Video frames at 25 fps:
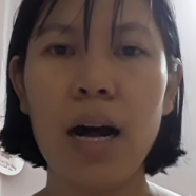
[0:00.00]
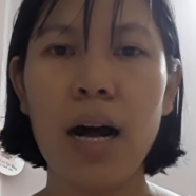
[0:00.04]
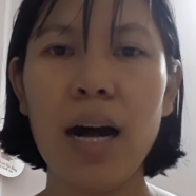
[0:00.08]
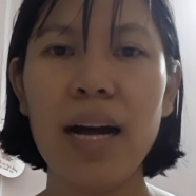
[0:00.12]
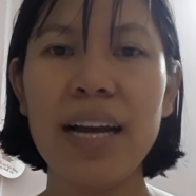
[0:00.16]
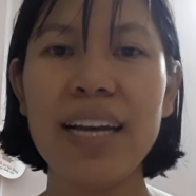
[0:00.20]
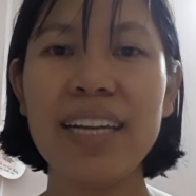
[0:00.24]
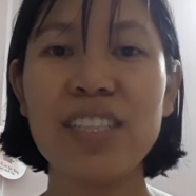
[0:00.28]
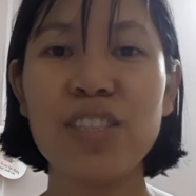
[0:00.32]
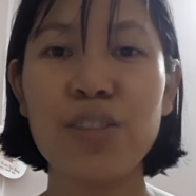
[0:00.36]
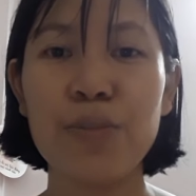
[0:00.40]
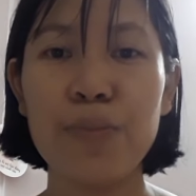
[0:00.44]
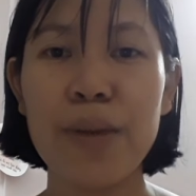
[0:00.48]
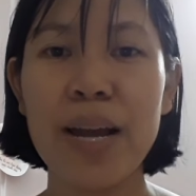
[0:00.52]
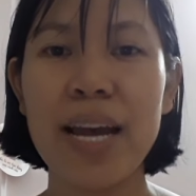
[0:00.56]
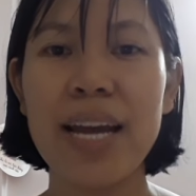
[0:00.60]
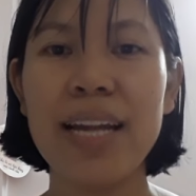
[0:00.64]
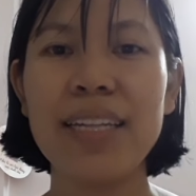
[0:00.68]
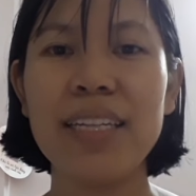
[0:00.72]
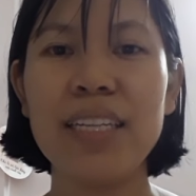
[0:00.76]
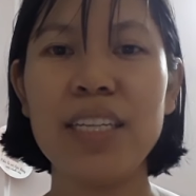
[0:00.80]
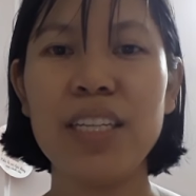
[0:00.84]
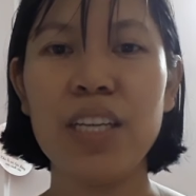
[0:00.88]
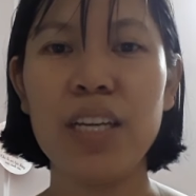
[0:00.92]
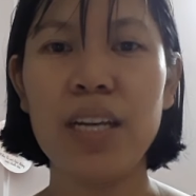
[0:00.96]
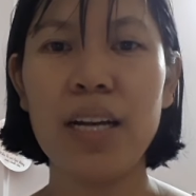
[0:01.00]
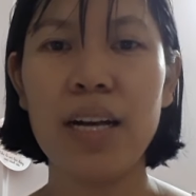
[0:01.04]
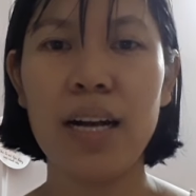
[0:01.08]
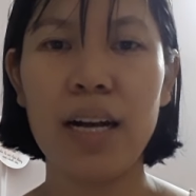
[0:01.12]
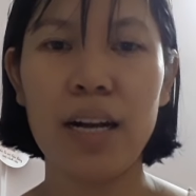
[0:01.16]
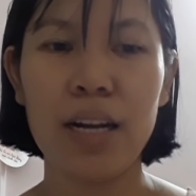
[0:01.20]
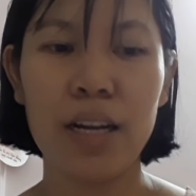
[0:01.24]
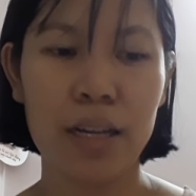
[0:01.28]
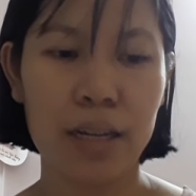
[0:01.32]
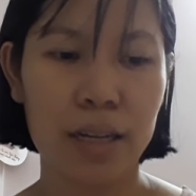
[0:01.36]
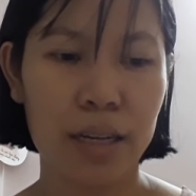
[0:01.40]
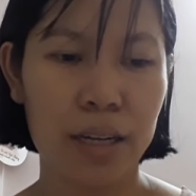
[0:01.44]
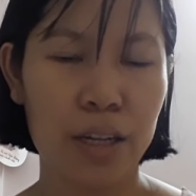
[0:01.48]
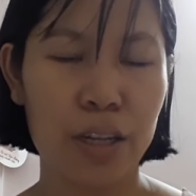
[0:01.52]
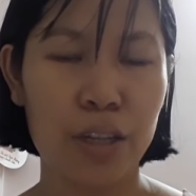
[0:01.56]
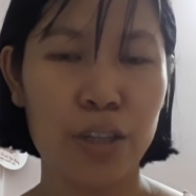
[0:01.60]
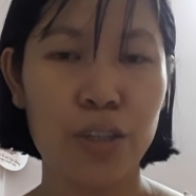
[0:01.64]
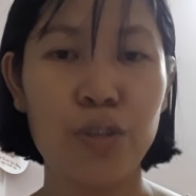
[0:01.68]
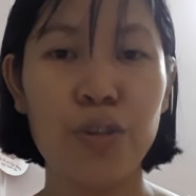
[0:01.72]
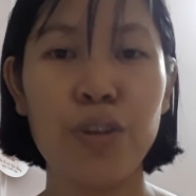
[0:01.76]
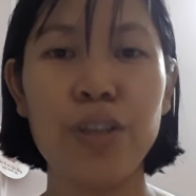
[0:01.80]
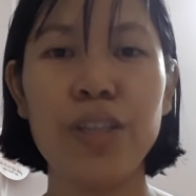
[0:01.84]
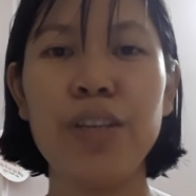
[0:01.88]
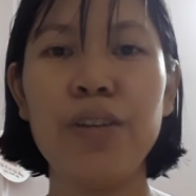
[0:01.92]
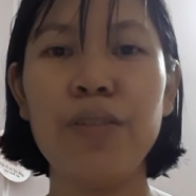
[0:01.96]
explain
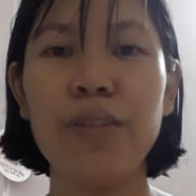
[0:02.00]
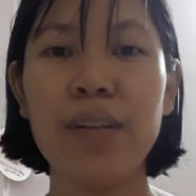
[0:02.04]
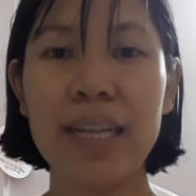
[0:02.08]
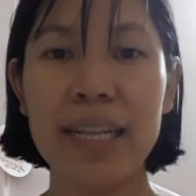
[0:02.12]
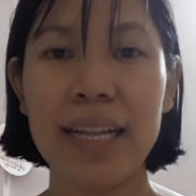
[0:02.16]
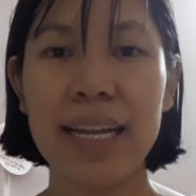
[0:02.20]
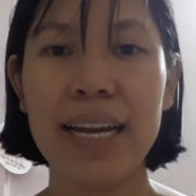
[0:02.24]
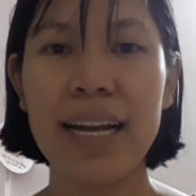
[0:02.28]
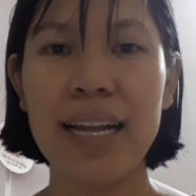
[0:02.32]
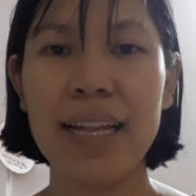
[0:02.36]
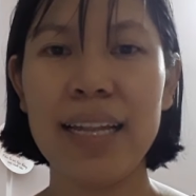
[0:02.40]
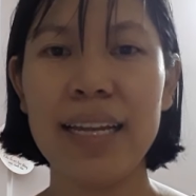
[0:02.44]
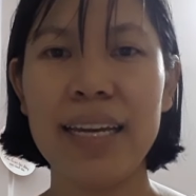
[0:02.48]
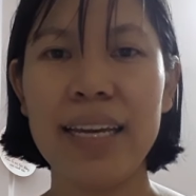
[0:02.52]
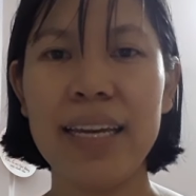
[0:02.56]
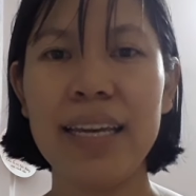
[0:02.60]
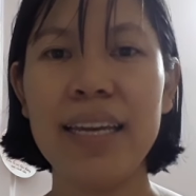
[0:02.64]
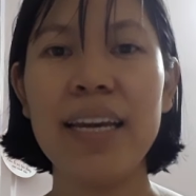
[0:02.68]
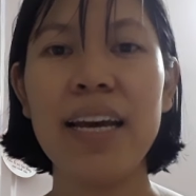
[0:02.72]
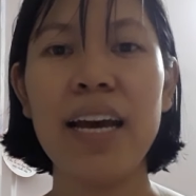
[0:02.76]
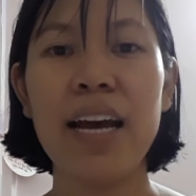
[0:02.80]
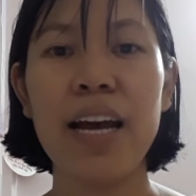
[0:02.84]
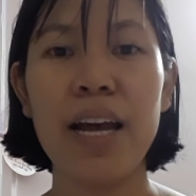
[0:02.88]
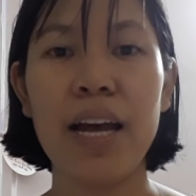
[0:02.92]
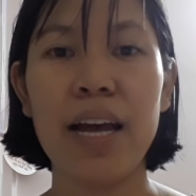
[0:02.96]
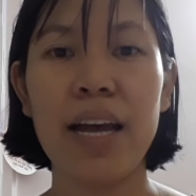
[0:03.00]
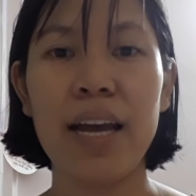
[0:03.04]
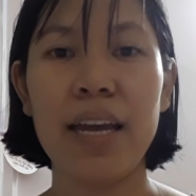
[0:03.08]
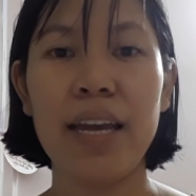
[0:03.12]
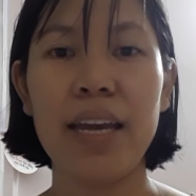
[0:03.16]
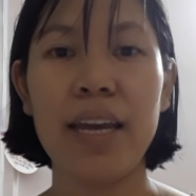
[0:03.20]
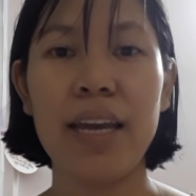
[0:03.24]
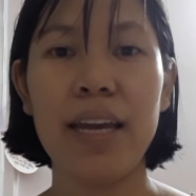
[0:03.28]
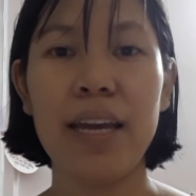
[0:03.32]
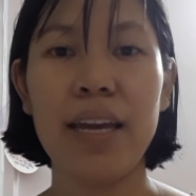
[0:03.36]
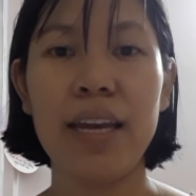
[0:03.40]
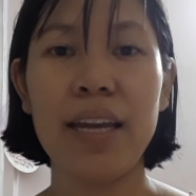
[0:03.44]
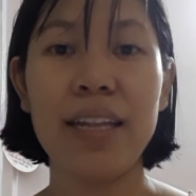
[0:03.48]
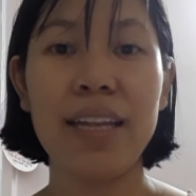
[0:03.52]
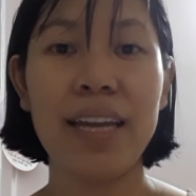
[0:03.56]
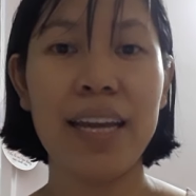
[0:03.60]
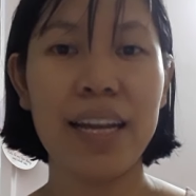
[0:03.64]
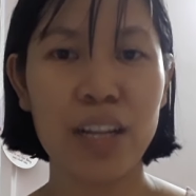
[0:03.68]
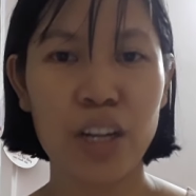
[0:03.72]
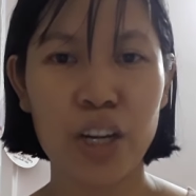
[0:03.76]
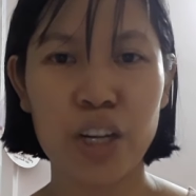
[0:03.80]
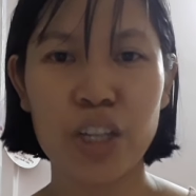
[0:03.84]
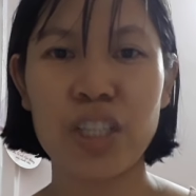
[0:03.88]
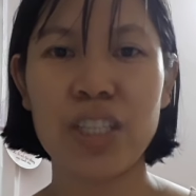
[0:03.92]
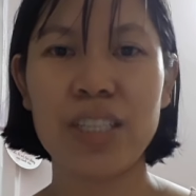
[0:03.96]
to you clearly in
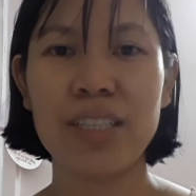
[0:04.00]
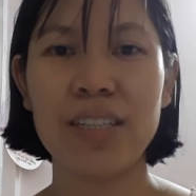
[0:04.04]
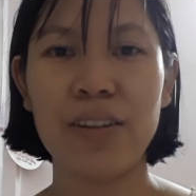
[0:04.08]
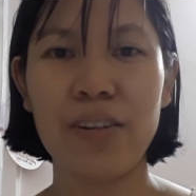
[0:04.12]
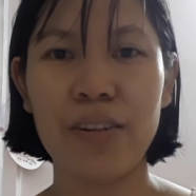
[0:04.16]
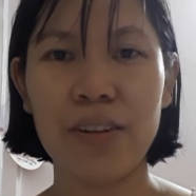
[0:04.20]
English.